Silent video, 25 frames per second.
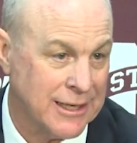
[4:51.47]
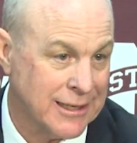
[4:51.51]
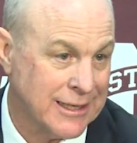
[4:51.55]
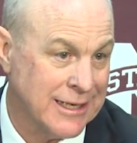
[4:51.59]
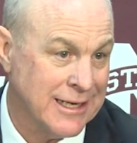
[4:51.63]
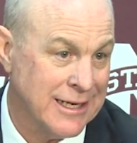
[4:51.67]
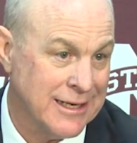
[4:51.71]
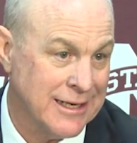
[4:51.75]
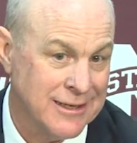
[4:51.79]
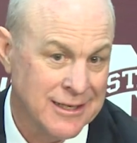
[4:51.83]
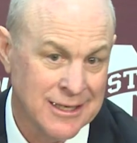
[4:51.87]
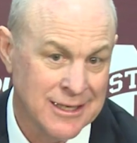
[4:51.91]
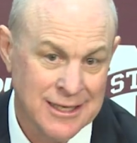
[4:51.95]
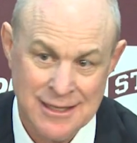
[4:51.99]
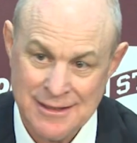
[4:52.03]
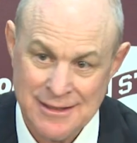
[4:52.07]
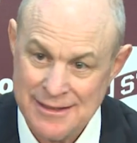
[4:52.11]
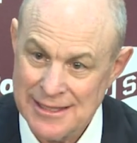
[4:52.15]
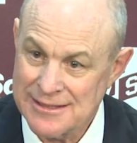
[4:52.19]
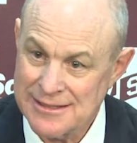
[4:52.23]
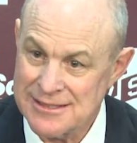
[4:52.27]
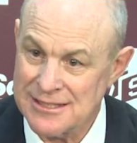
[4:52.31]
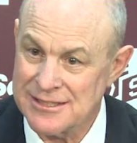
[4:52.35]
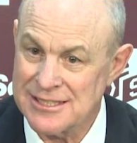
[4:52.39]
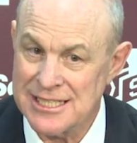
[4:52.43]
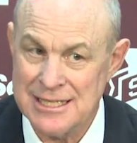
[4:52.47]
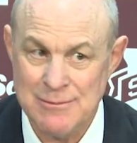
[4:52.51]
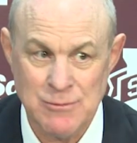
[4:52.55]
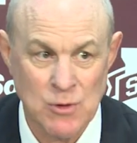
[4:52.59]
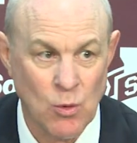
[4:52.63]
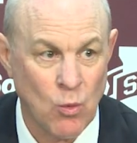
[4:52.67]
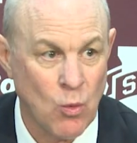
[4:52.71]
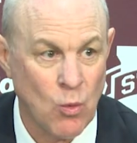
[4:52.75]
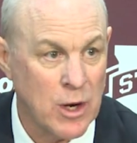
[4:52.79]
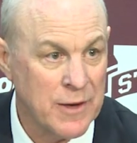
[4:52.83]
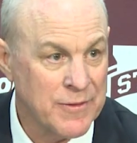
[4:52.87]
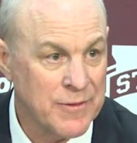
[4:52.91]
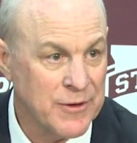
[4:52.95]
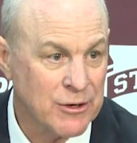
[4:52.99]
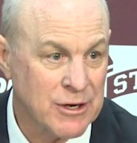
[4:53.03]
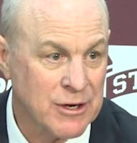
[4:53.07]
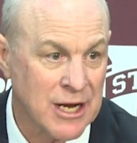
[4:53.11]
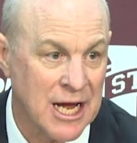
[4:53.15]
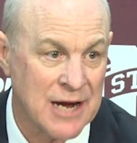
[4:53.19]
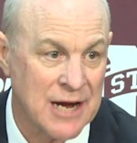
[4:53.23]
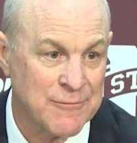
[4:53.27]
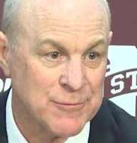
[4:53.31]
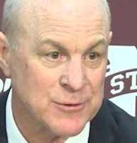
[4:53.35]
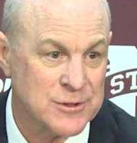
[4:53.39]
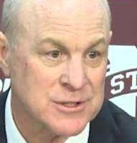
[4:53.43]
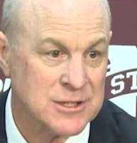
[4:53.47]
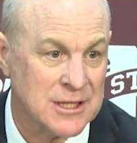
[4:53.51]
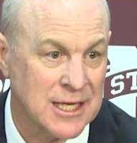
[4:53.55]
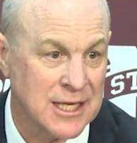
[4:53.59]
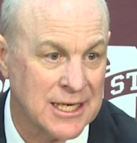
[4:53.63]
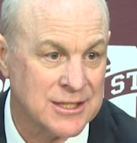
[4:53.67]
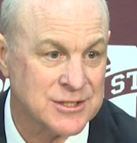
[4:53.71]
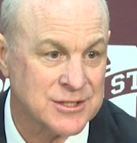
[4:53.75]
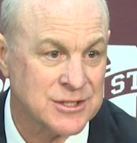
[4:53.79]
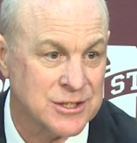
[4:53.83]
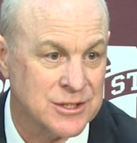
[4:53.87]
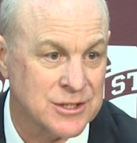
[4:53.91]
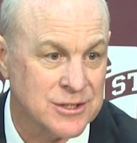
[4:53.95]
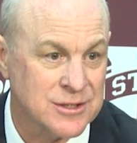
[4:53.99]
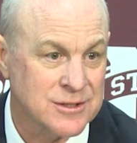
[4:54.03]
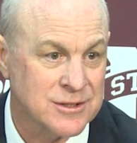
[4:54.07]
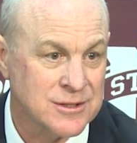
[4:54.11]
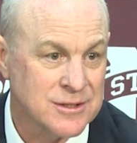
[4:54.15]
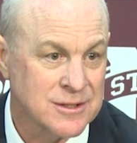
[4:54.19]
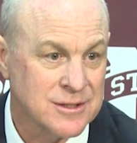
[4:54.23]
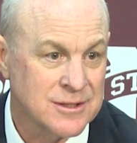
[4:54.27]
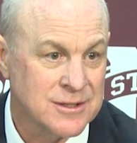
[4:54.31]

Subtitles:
Again, that's a team that won their conference last year,